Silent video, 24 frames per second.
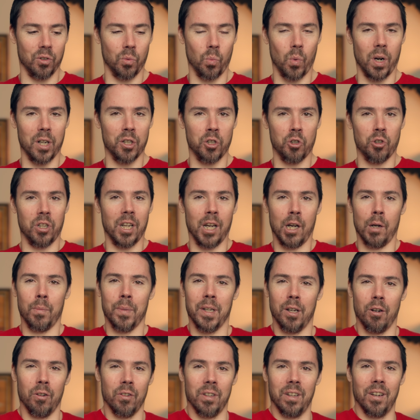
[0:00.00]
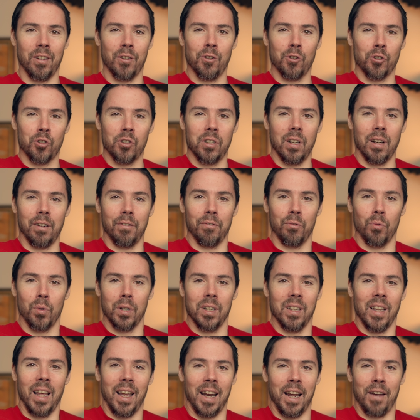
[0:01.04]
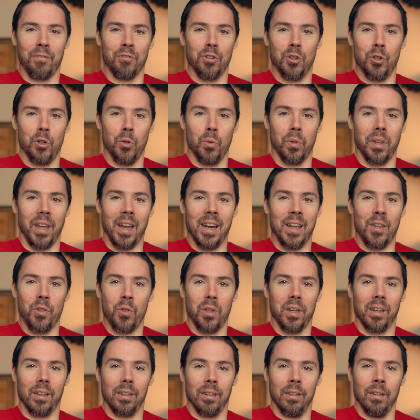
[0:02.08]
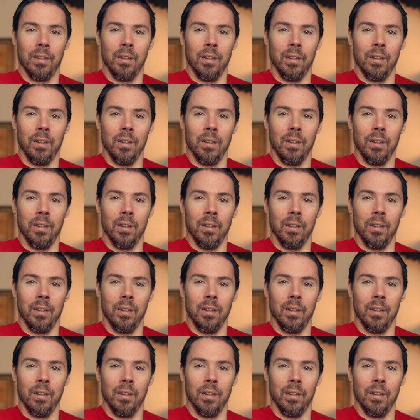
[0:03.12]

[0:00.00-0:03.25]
Why'd you tell me all the other stuff? What did that have to do with anything?